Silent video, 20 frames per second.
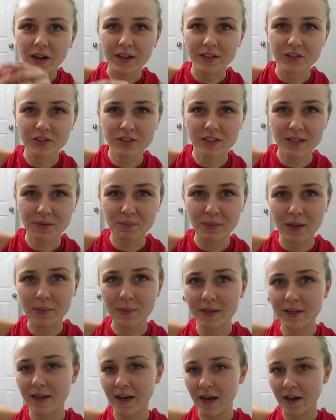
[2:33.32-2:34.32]
I use like
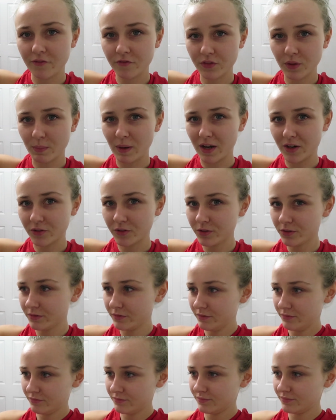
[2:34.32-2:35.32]
maybe half the bottle,
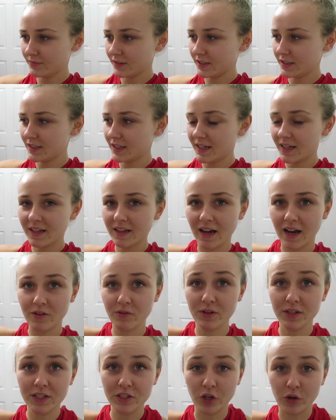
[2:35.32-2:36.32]
I'd say. I
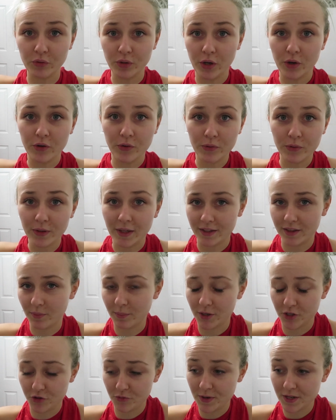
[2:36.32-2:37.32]
really don't know like the
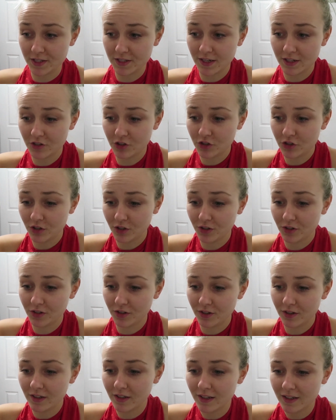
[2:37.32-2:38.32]
measurements. I just
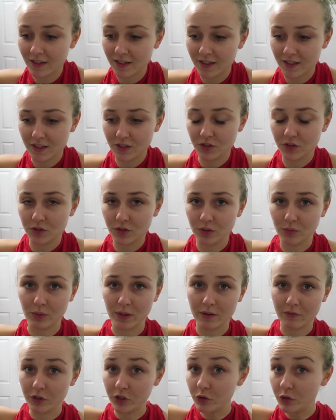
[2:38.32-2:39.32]
heard to
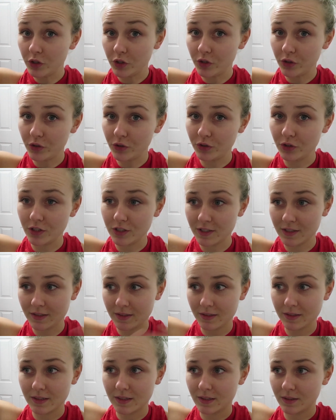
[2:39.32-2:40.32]
whatever you do, just
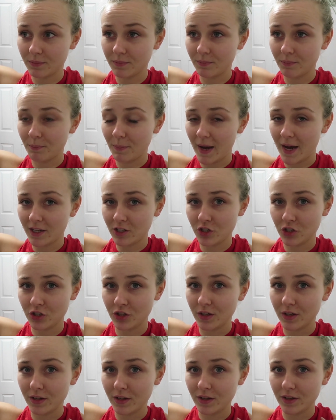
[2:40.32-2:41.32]
match
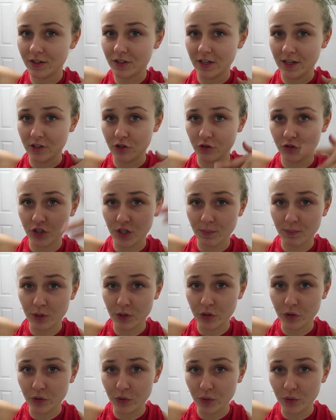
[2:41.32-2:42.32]
the dandruff
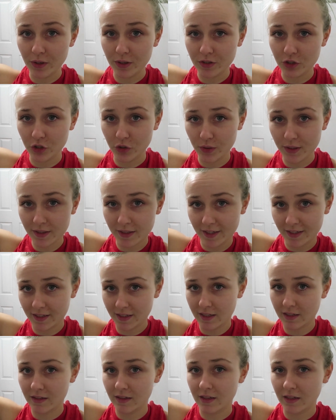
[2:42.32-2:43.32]
shampoo to it, like
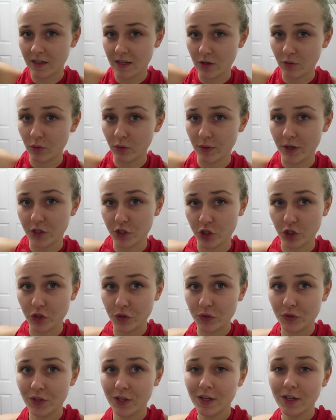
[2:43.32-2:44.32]
equal
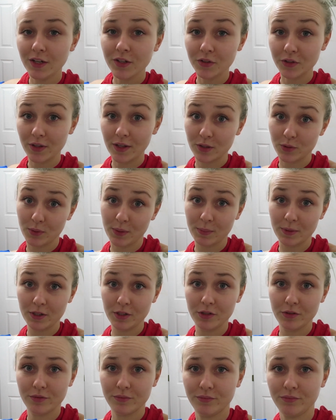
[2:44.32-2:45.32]
ratios. So that's what I'm
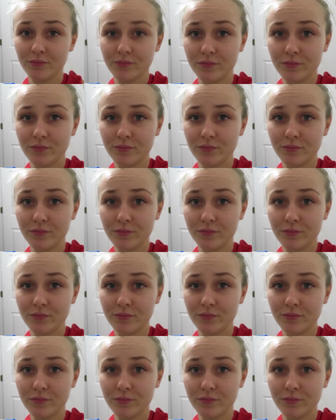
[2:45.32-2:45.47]
going to do.